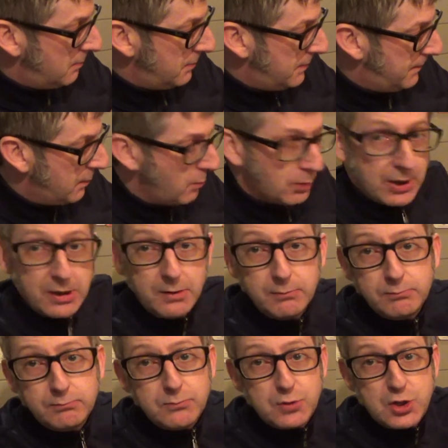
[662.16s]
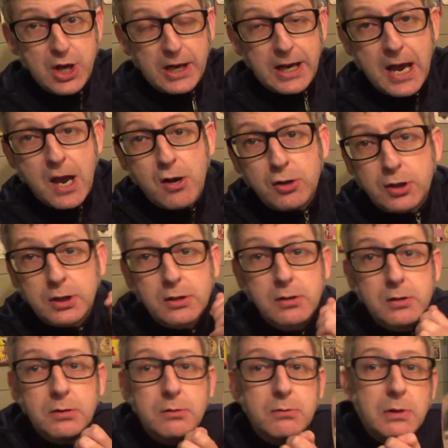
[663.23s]
If you want to check it out on
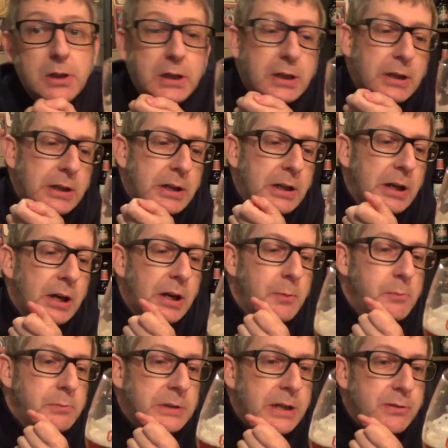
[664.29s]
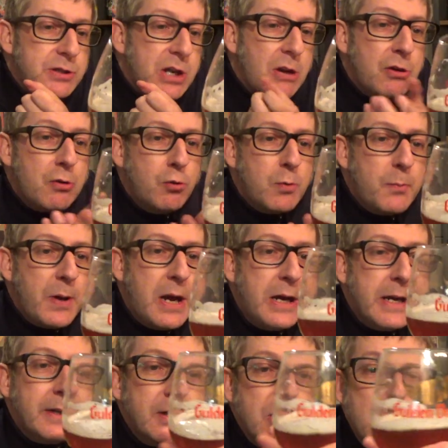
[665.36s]
Google, it'll tell you all
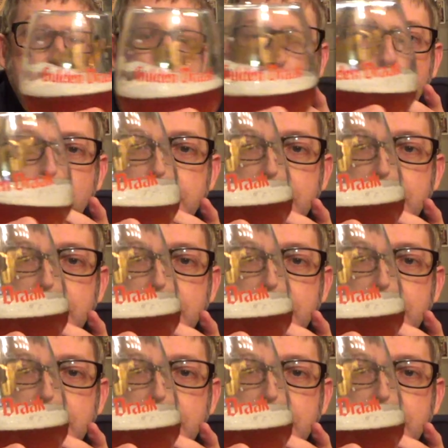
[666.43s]
about it, the story